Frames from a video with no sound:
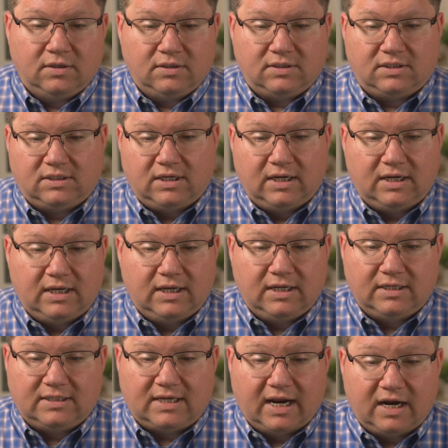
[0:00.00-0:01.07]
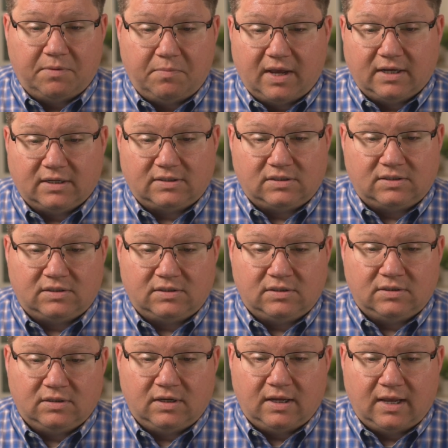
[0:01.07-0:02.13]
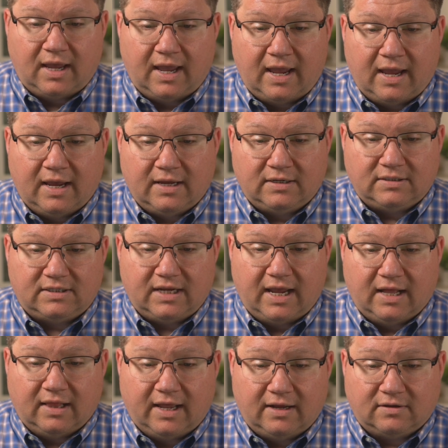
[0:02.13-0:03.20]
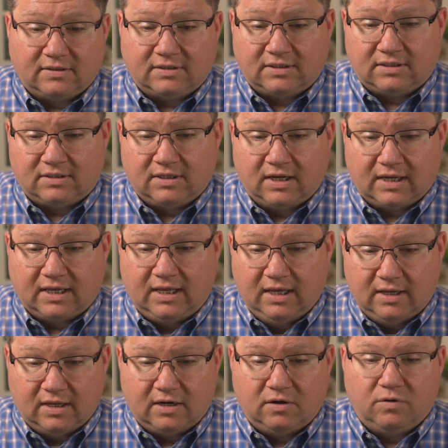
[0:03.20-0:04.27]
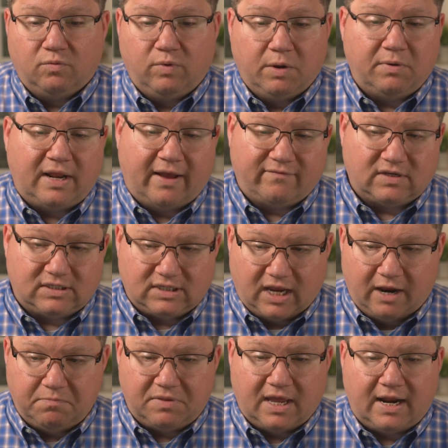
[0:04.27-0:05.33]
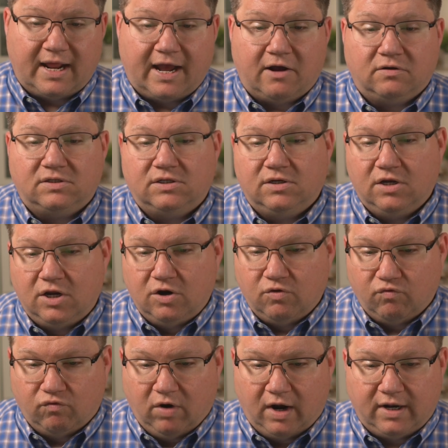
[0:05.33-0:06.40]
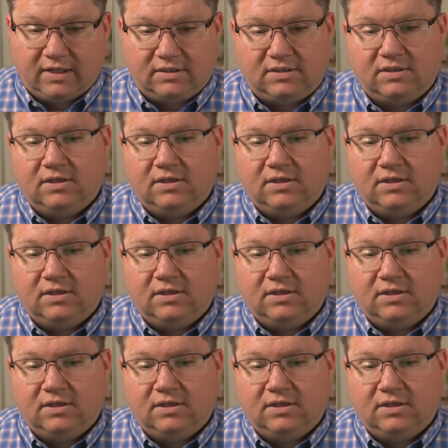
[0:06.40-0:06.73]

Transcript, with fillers: cd database and ls again, we would have to type that out, run it,